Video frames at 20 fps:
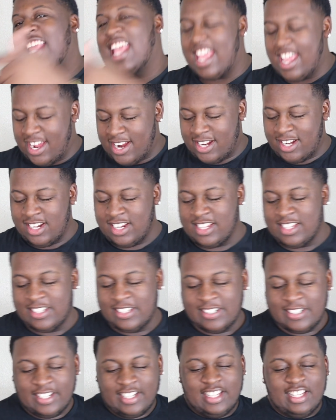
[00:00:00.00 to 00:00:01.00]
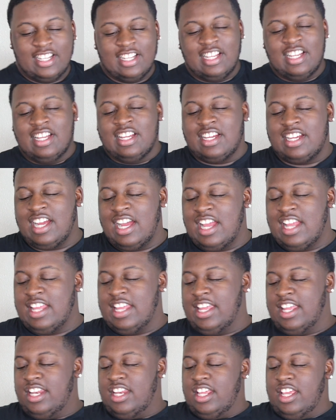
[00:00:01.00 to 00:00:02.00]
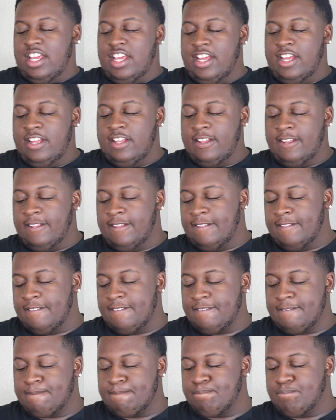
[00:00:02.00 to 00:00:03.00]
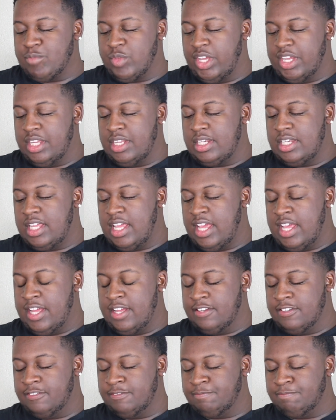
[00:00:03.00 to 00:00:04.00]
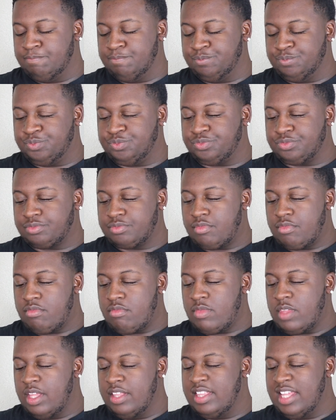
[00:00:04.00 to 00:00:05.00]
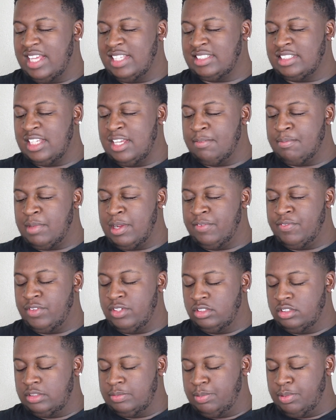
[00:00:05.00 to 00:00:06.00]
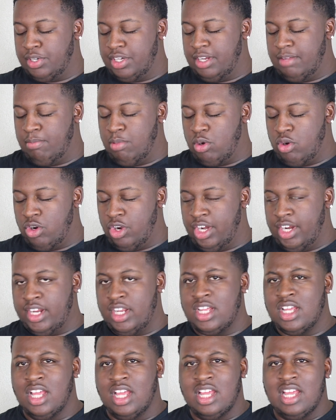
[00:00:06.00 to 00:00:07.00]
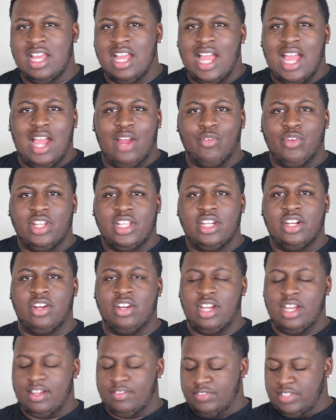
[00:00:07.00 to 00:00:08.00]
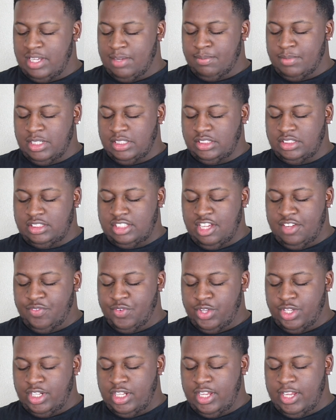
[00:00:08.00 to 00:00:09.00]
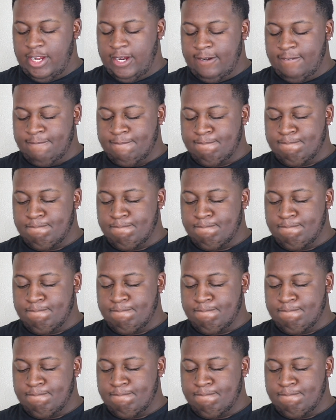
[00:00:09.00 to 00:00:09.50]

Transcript: there. Got India, and yeah, that's it. My phone's pretty boring. I really don't have that much stuff on there.